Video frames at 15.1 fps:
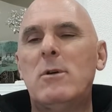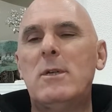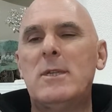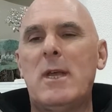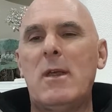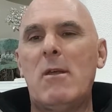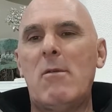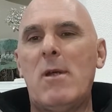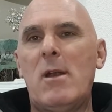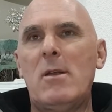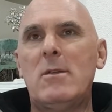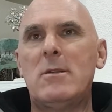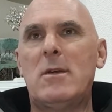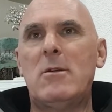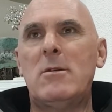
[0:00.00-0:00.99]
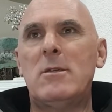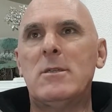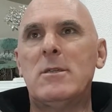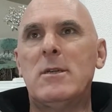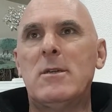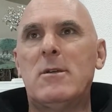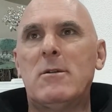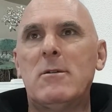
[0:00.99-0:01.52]
He's hanging around his owners and
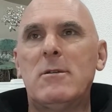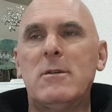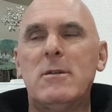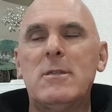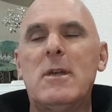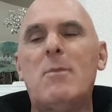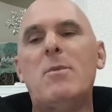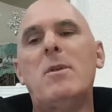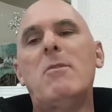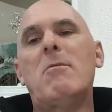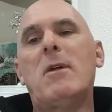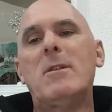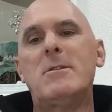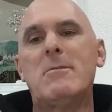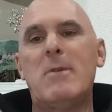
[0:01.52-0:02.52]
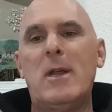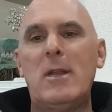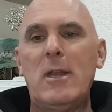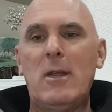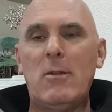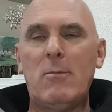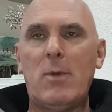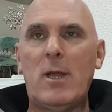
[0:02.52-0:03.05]
the dog turns up and he runs around the
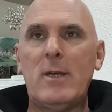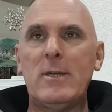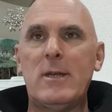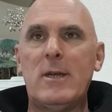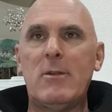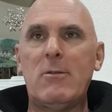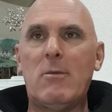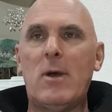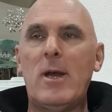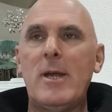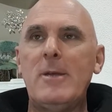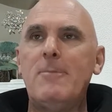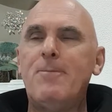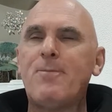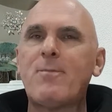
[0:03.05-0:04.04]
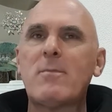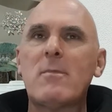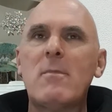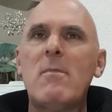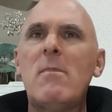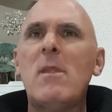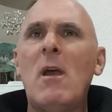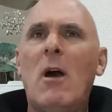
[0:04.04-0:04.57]
other way,
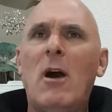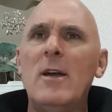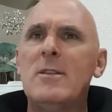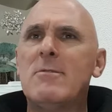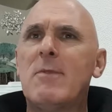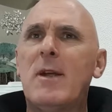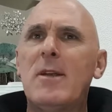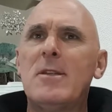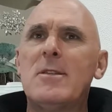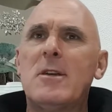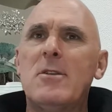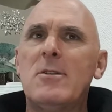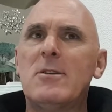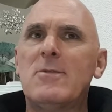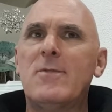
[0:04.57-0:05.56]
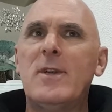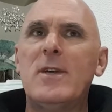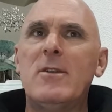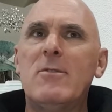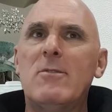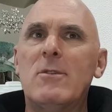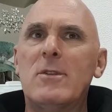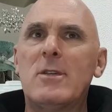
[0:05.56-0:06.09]
hides around his owner's feet,
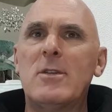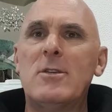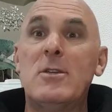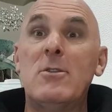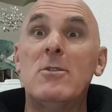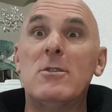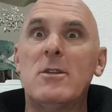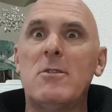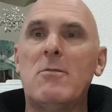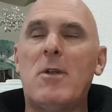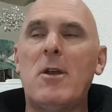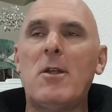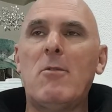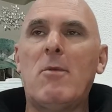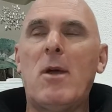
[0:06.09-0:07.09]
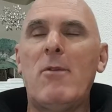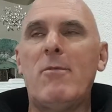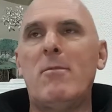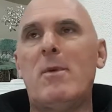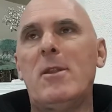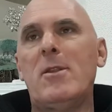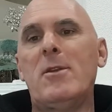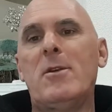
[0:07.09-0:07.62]
or is continuously running away
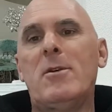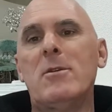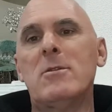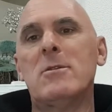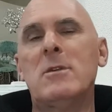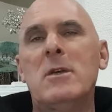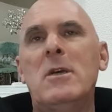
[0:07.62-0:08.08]
from other dogs.